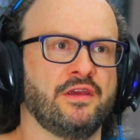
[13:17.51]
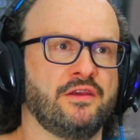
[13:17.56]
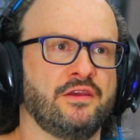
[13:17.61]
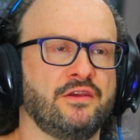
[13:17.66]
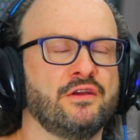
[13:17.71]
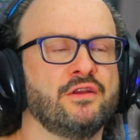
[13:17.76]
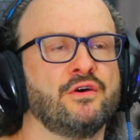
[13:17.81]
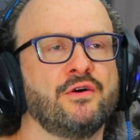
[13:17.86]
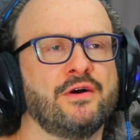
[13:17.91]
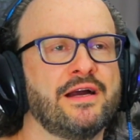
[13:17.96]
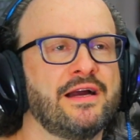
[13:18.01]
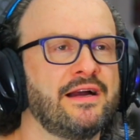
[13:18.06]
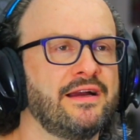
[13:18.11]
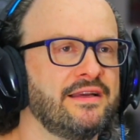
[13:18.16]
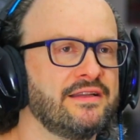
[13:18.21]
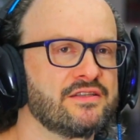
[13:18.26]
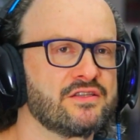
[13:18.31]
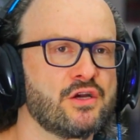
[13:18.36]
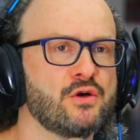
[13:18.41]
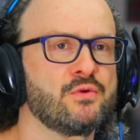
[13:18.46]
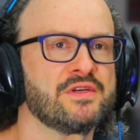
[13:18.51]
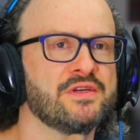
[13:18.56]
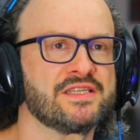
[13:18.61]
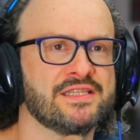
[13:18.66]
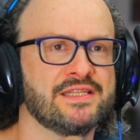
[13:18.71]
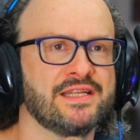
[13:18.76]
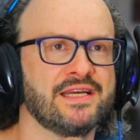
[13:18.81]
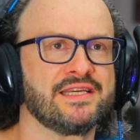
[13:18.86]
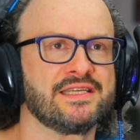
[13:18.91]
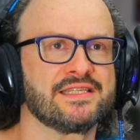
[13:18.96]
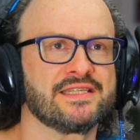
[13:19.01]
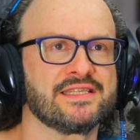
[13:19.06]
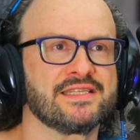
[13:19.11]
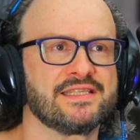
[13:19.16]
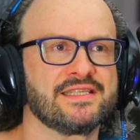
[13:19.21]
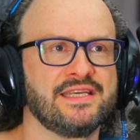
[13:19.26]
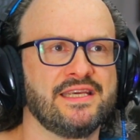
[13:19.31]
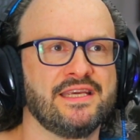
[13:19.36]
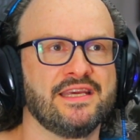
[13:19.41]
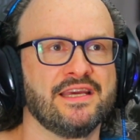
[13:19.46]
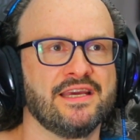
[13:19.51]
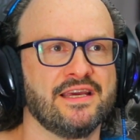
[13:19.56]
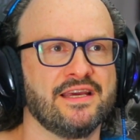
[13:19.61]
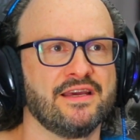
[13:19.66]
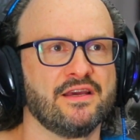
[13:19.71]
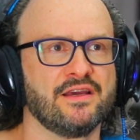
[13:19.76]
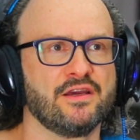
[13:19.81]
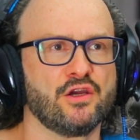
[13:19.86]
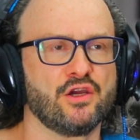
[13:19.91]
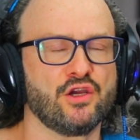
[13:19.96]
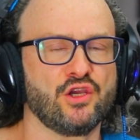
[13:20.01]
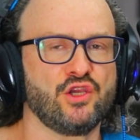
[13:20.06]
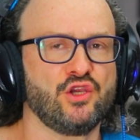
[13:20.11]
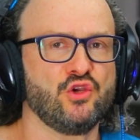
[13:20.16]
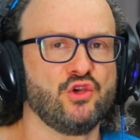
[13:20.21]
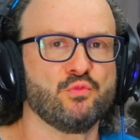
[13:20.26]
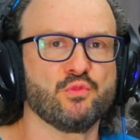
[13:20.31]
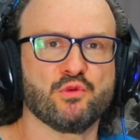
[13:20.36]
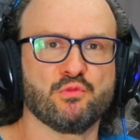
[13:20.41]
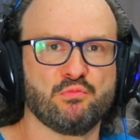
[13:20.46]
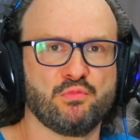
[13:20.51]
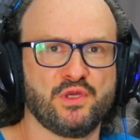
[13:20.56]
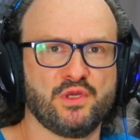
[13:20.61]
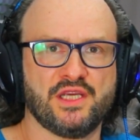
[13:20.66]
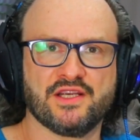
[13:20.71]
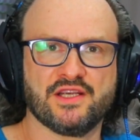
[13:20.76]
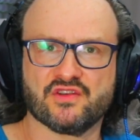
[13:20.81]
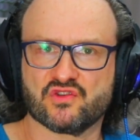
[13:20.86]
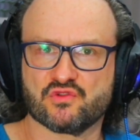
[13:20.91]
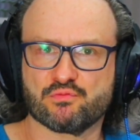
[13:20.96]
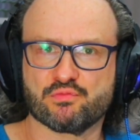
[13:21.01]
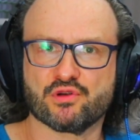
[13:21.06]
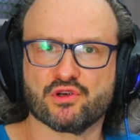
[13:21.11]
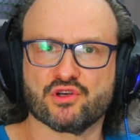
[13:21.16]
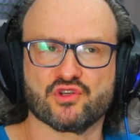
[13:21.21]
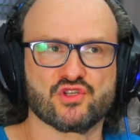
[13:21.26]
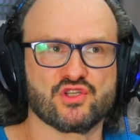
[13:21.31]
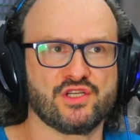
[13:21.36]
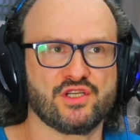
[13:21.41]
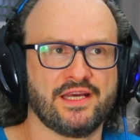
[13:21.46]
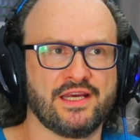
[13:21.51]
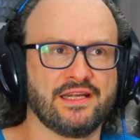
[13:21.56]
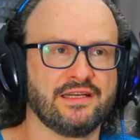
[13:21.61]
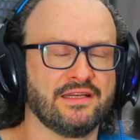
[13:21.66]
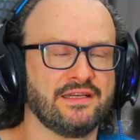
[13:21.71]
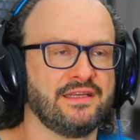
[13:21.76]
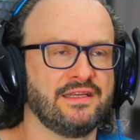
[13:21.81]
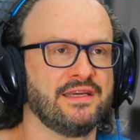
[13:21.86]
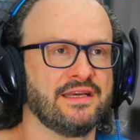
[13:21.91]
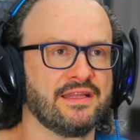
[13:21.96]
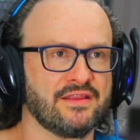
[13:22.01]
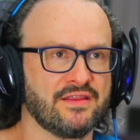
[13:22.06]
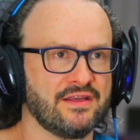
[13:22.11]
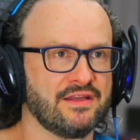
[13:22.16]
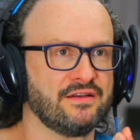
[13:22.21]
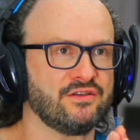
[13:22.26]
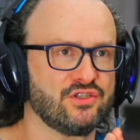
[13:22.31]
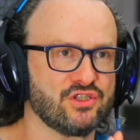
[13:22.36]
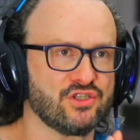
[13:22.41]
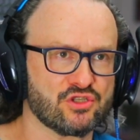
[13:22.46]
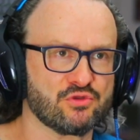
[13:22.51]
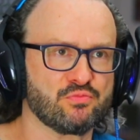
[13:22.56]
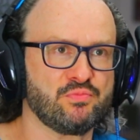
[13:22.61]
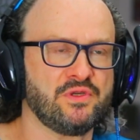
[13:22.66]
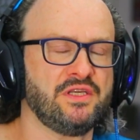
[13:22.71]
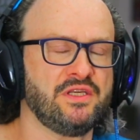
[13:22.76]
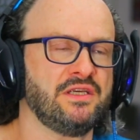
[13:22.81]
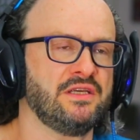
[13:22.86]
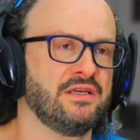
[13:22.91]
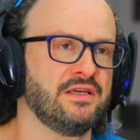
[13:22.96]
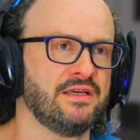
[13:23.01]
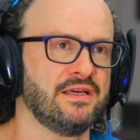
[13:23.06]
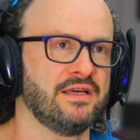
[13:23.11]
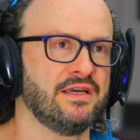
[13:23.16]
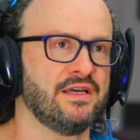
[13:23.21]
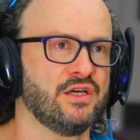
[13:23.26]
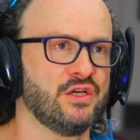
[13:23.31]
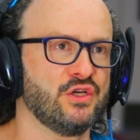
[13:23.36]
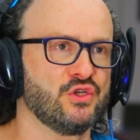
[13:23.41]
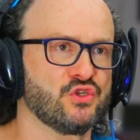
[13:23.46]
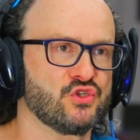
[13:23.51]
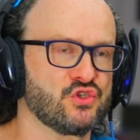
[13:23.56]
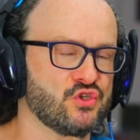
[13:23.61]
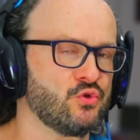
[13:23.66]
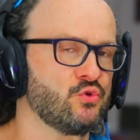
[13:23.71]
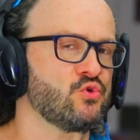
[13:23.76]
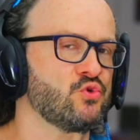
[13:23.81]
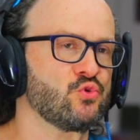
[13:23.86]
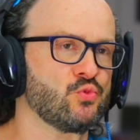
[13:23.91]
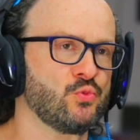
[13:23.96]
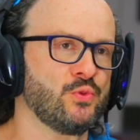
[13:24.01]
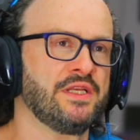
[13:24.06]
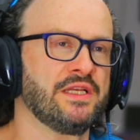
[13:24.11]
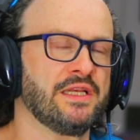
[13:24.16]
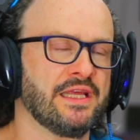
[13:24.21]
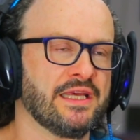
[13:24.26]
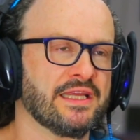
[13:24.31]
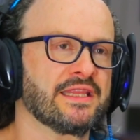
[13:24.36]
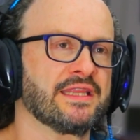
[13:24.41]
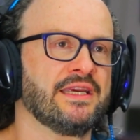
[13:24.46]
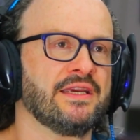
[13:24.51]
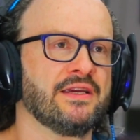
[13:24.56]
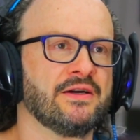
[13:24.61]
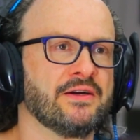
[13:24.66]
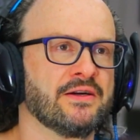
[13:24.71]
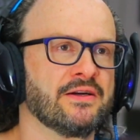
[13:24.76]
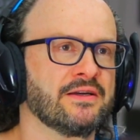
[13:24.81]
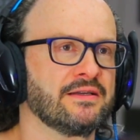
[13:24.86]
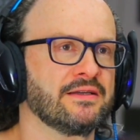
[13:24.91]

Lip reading: You know, it's always nice to see a human being's personality, and then just being so sweet like they are.